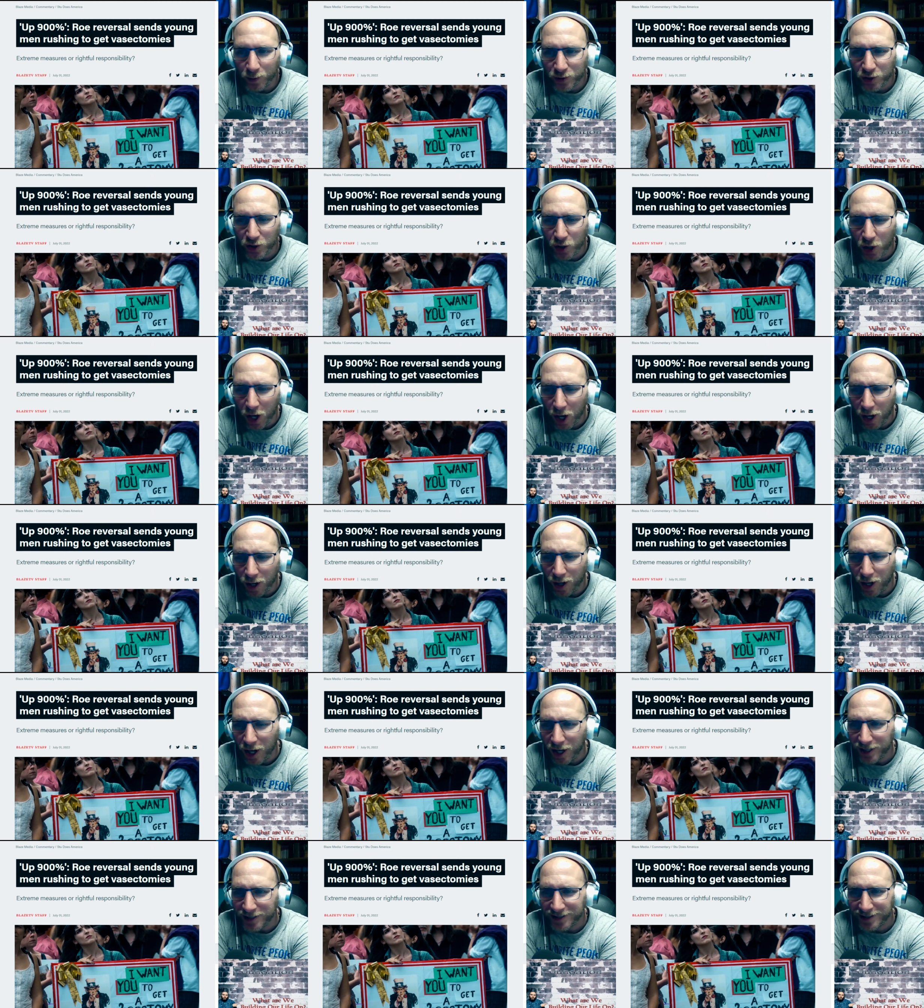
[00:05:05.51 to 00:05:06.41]
a call
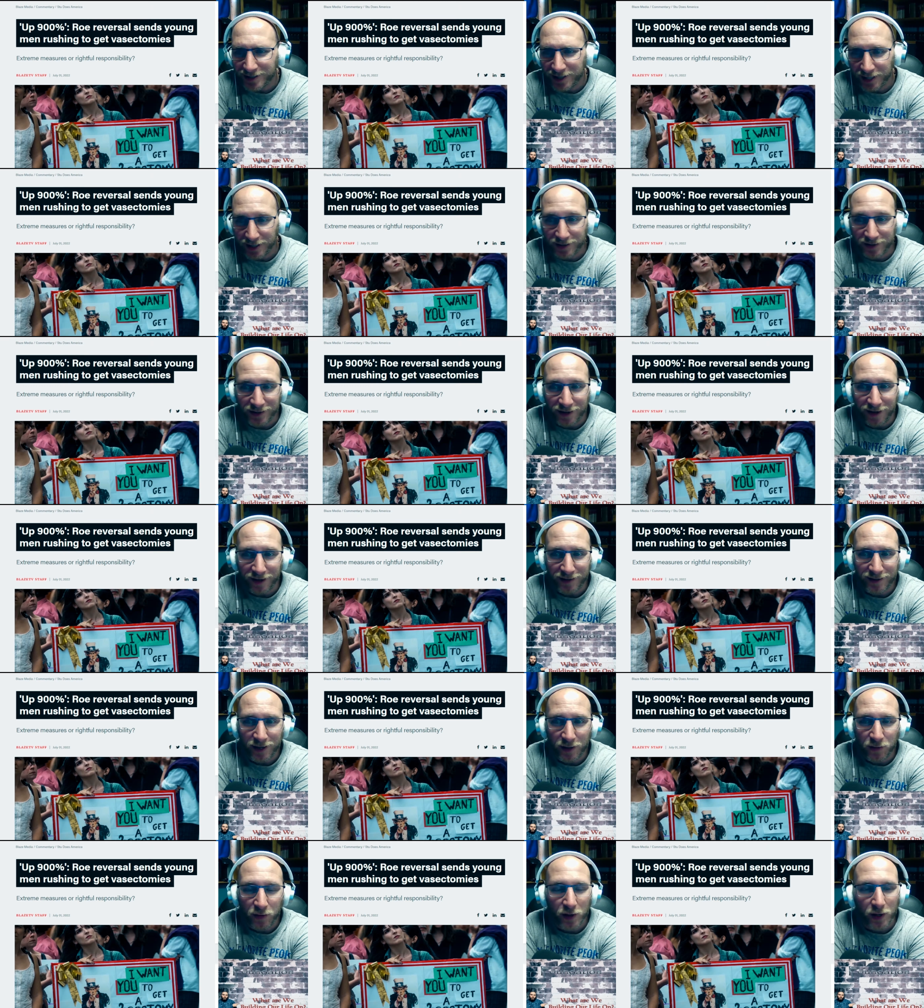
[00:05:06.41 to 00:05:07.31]
on TikTok,
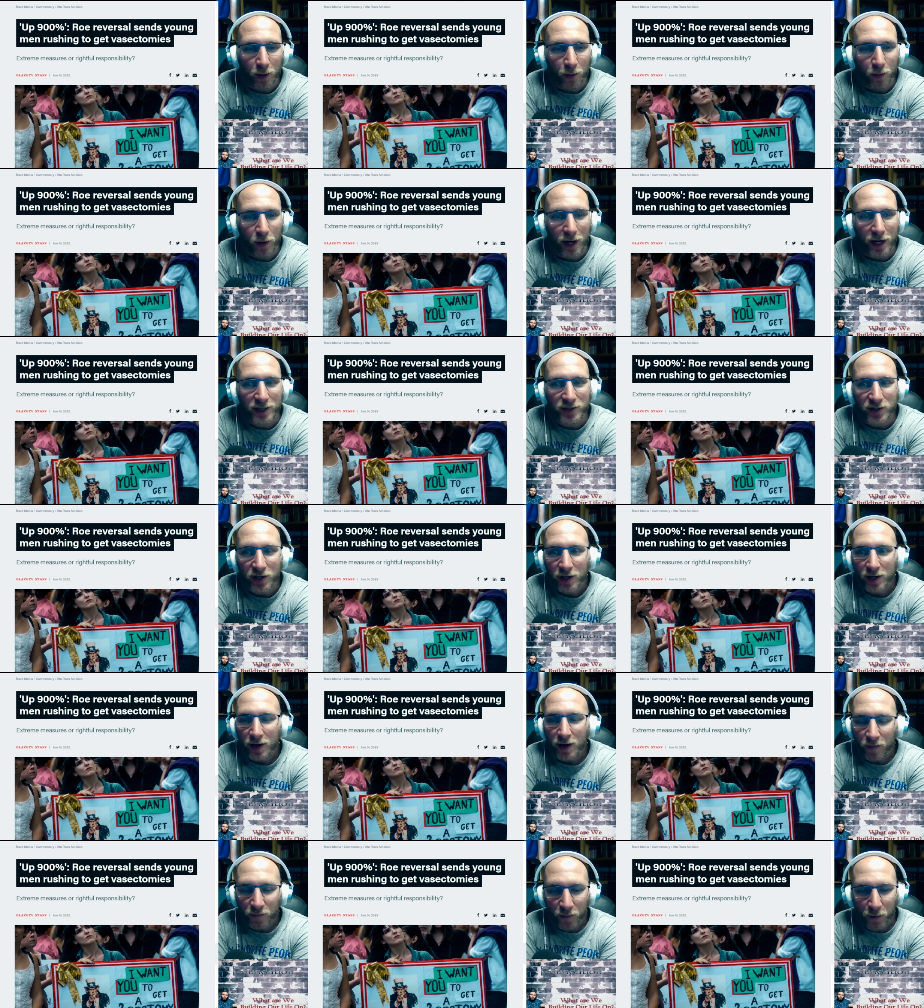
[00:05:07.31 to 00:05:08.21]
I think it was,
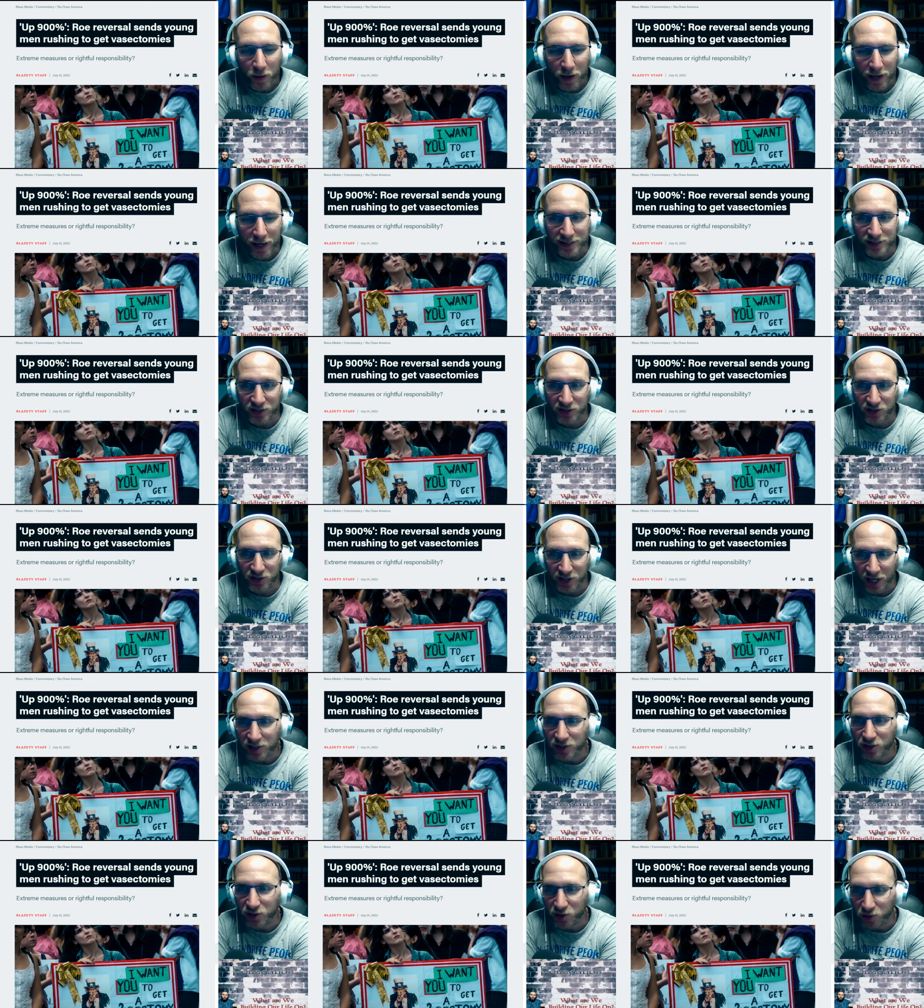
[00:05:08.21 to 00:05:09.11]
for a
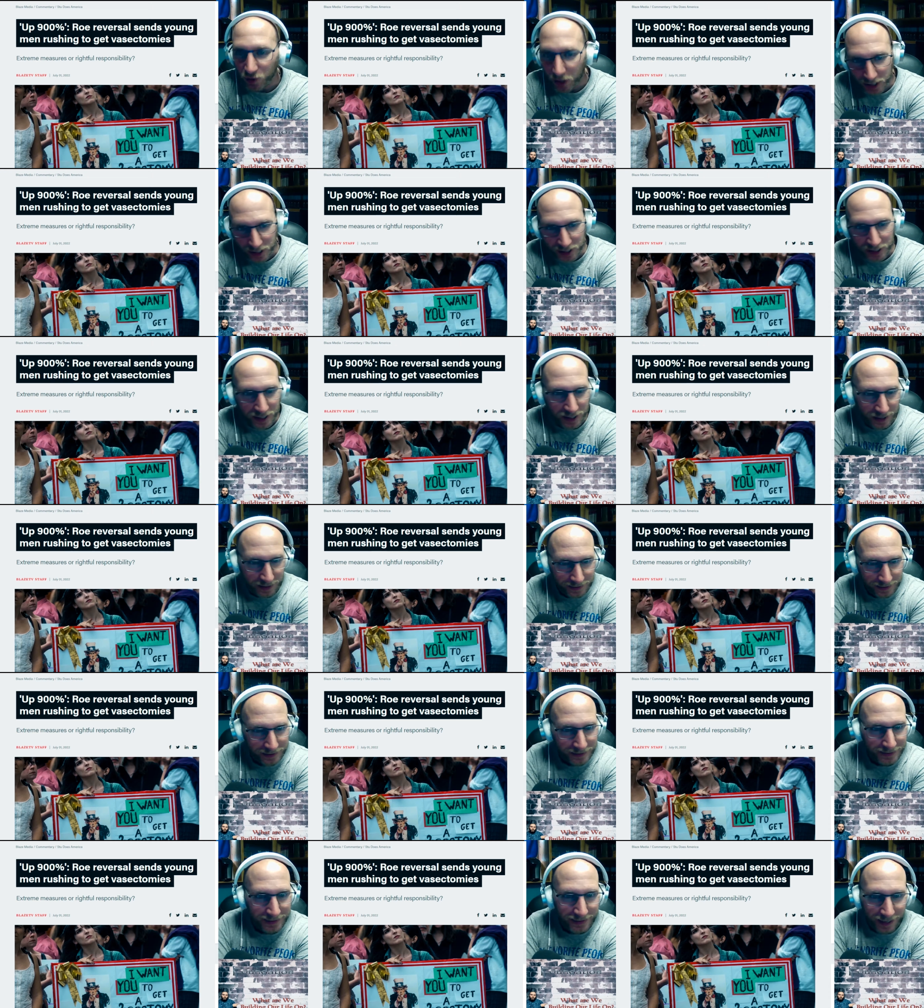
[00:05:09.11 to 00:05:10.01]
sex strike
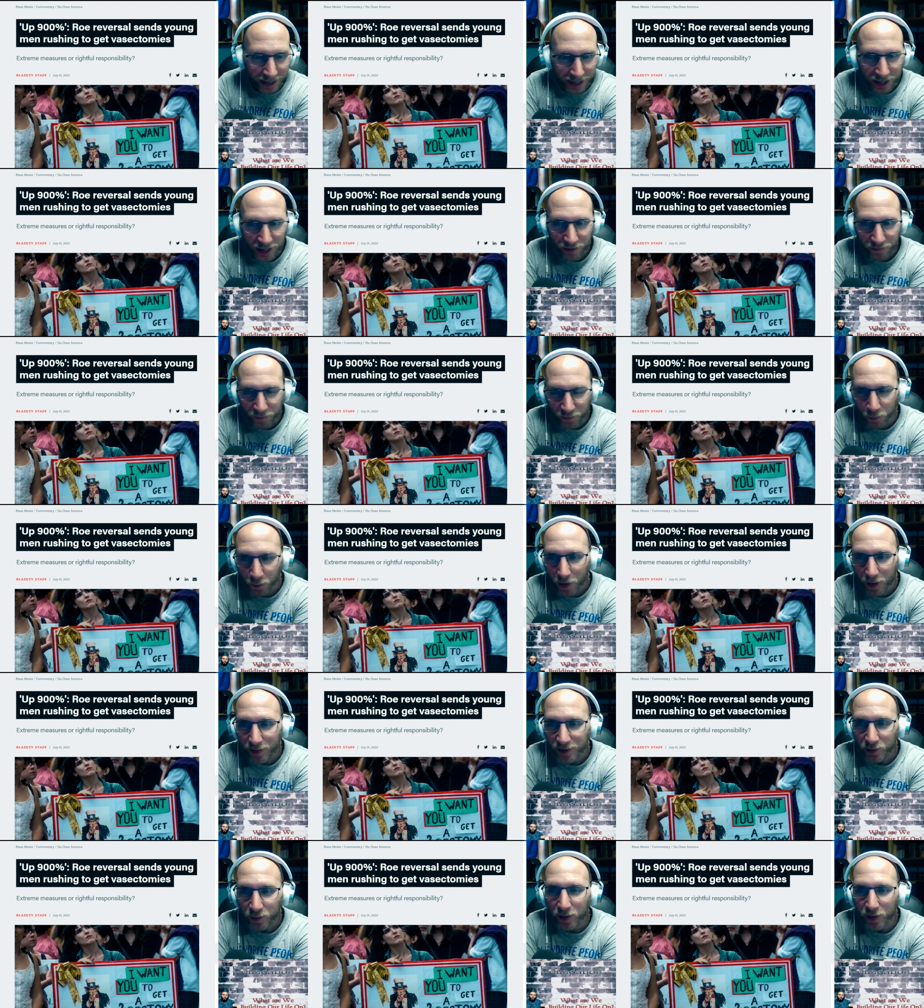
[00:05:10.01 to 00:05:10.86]
for women.